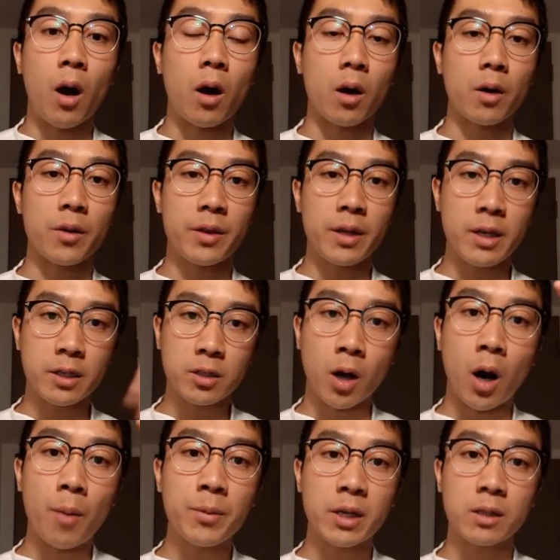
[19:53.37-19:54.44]
are the
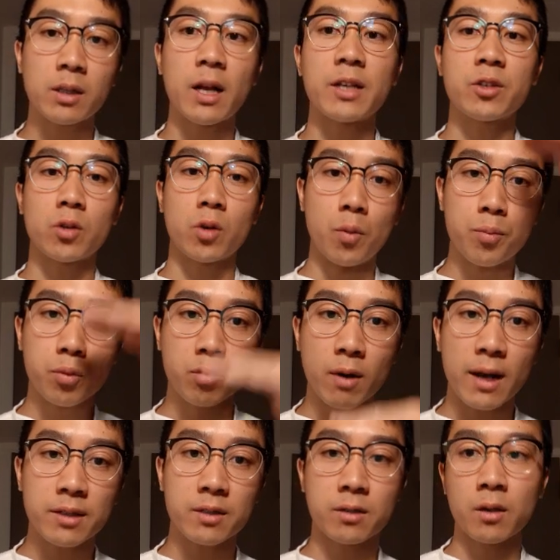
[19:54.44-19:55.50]
dominant class that
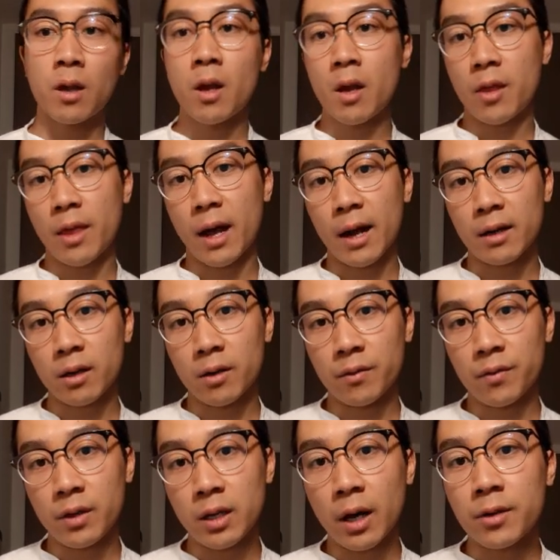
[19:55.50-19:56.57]
oppress that
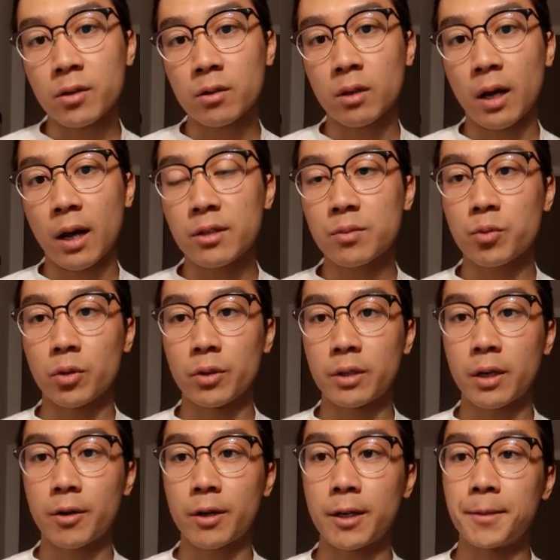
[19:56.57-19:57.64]
of the underclass
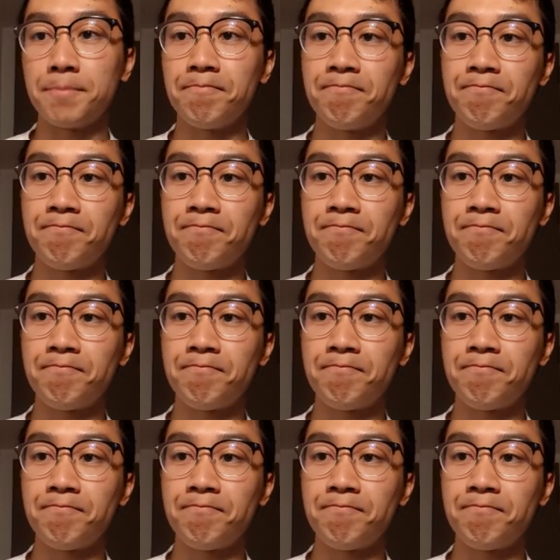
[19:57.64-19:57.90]
proletariat.